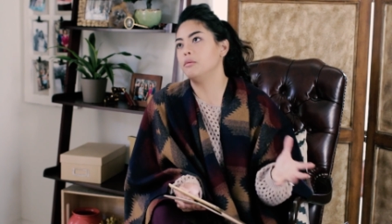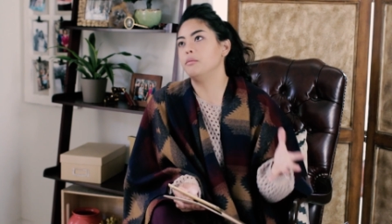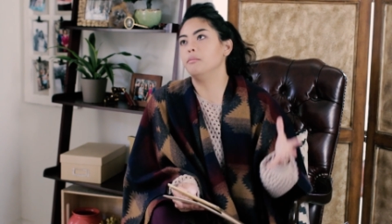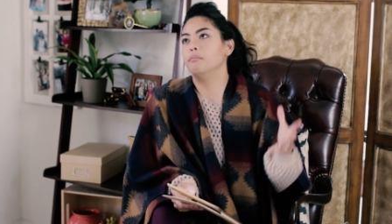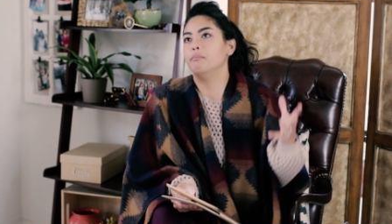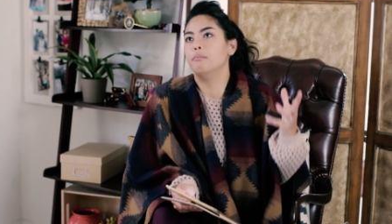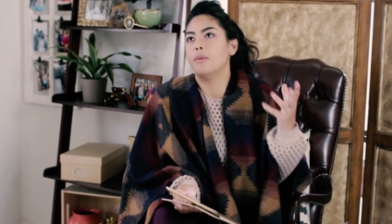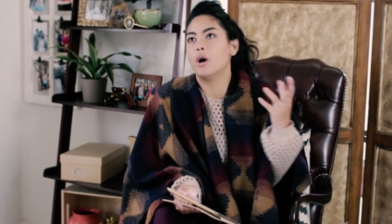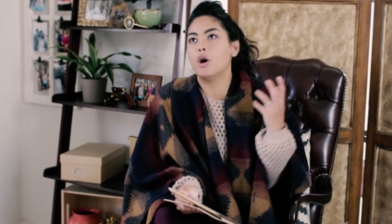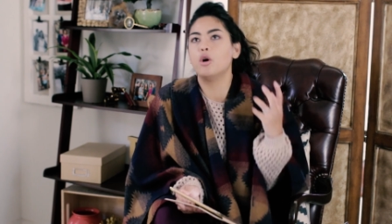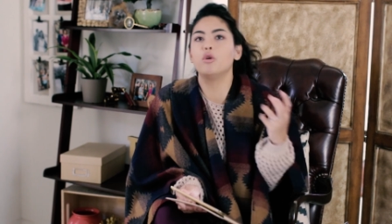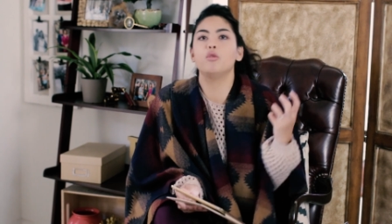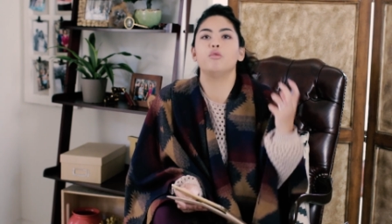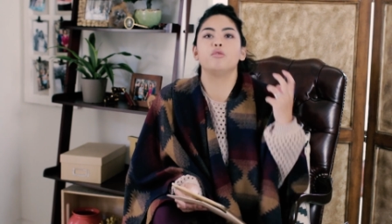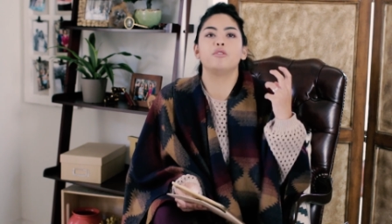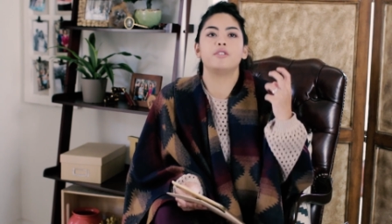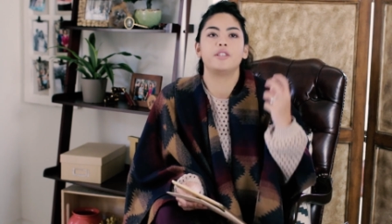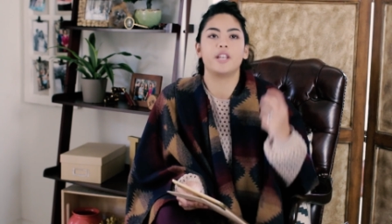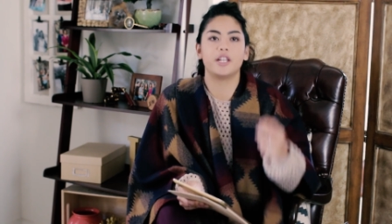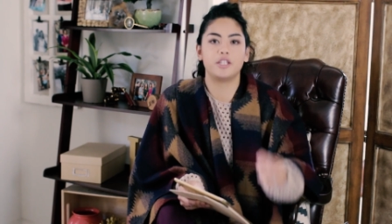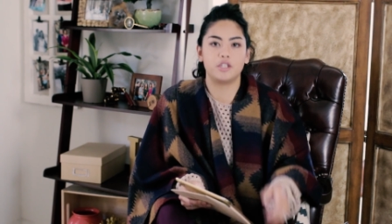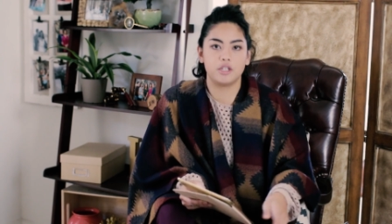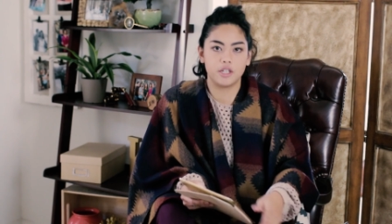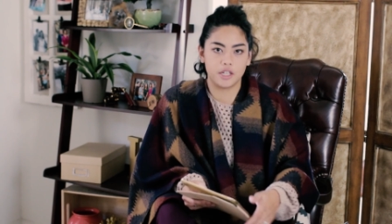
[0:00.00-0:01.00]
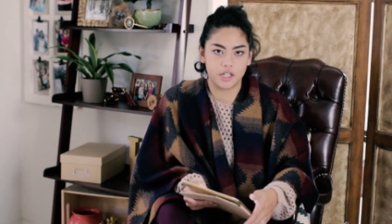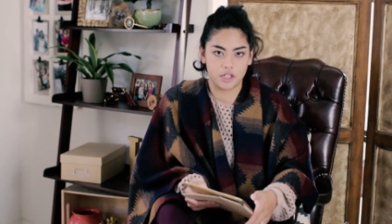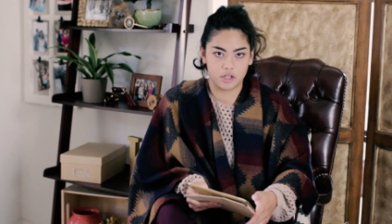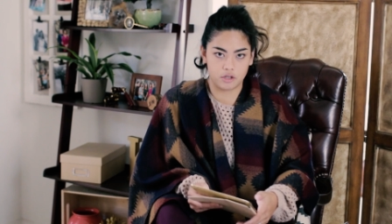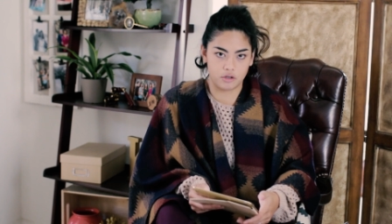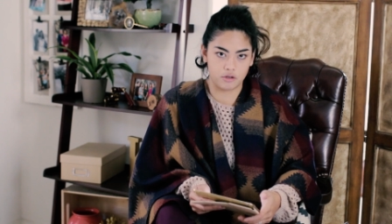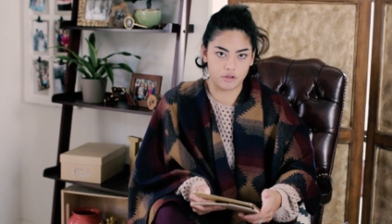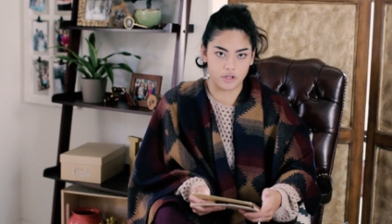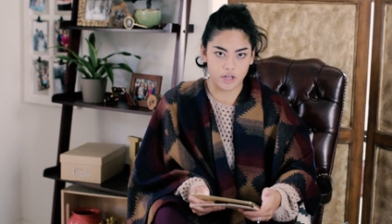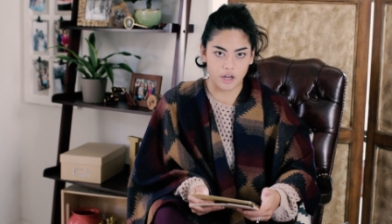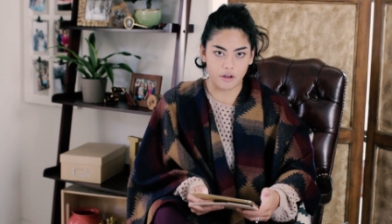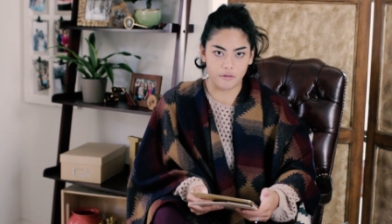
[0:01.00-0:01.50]
modes that you get
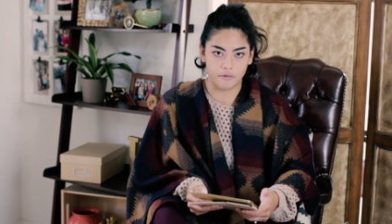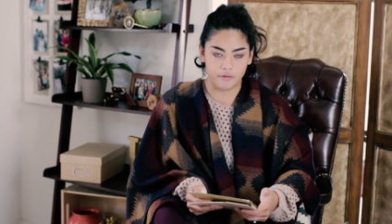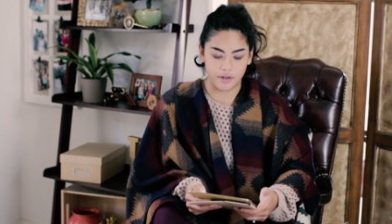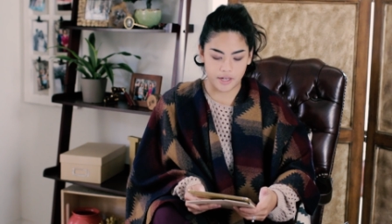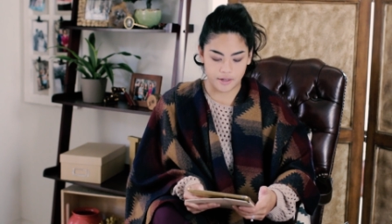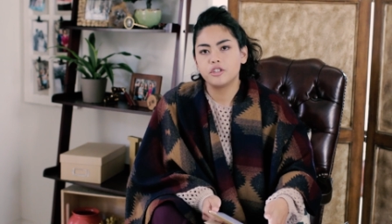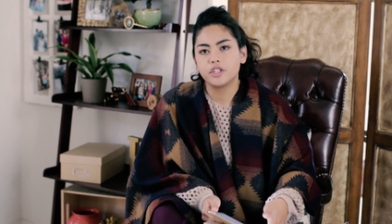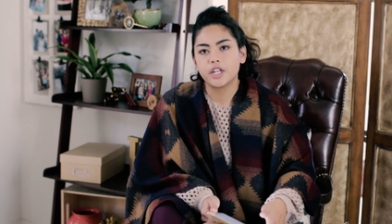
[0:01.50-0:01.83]
yourself in.